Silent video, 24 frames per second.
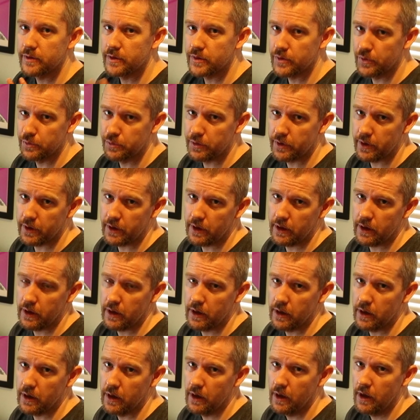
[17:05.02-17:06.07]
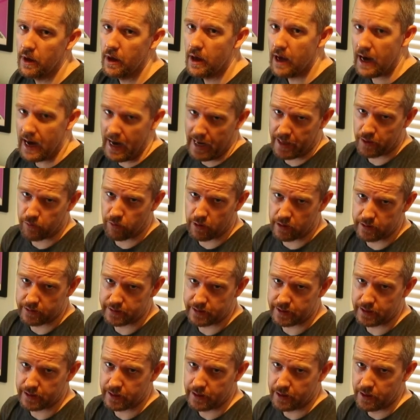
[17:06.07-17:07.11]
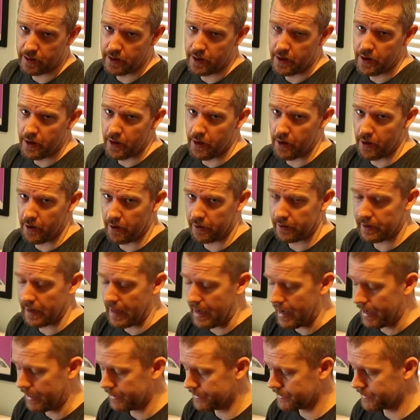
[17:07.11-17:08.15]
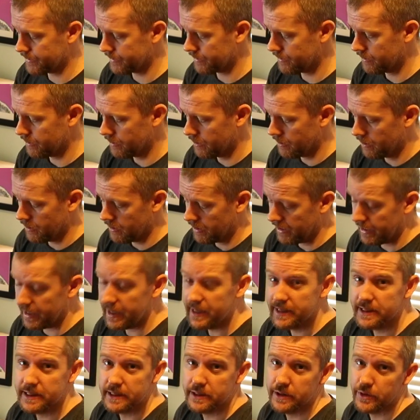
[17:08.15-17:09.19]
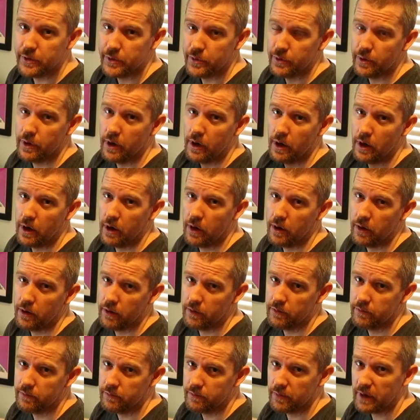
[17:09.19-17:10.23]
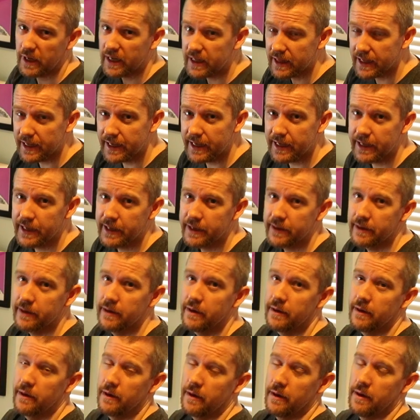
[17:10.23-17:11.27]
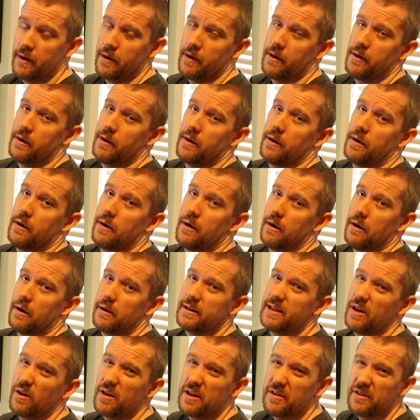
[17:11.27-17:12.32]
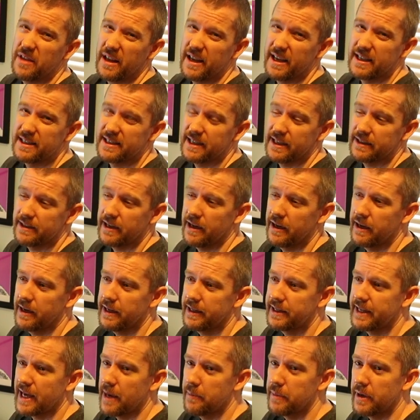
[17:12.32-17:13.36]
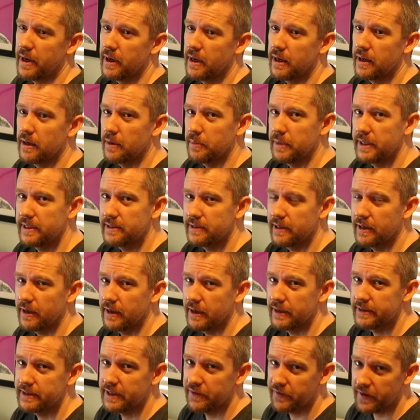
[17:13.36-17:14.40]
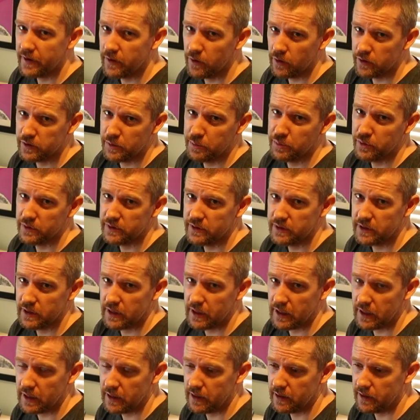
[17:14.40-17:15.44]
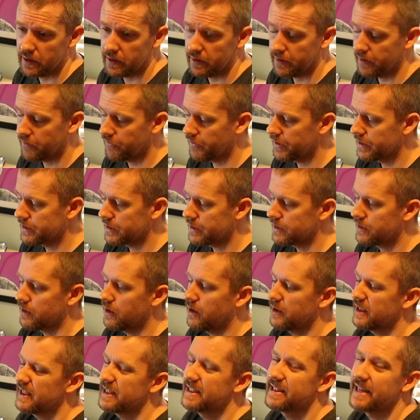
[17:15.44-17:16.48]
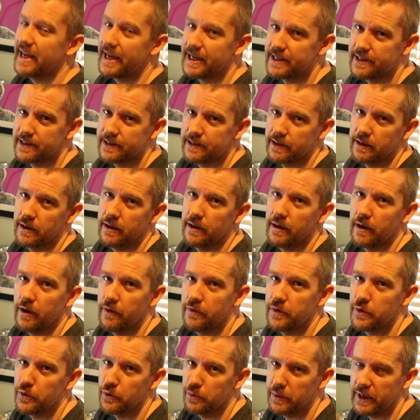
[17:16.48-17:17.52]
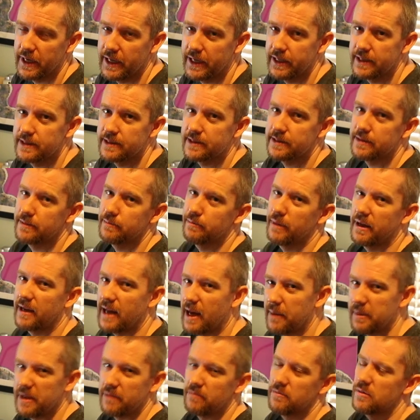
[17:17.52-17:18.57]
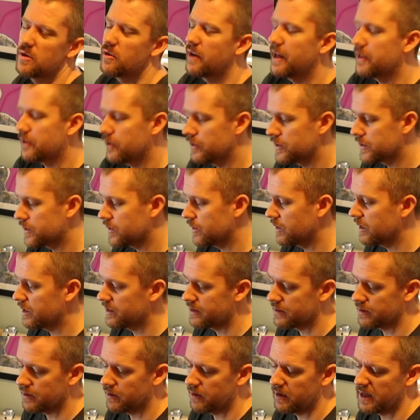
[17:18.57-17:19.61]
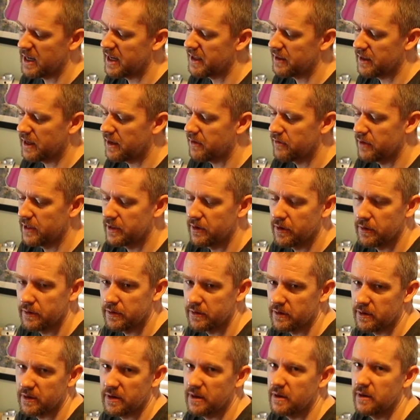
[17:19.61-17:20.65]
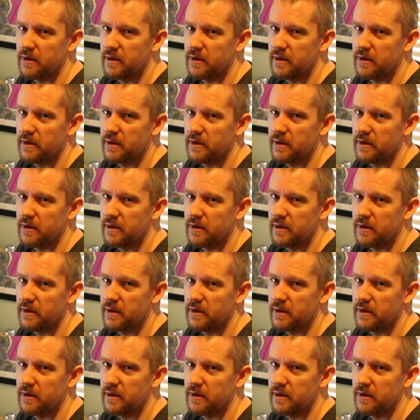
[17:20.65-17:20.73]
super high quality glass, easy to clean. The only thing is that it can be a little bit difficult to put the filters on. It takes a few minutes, but I mean, you get used to it, so I really don't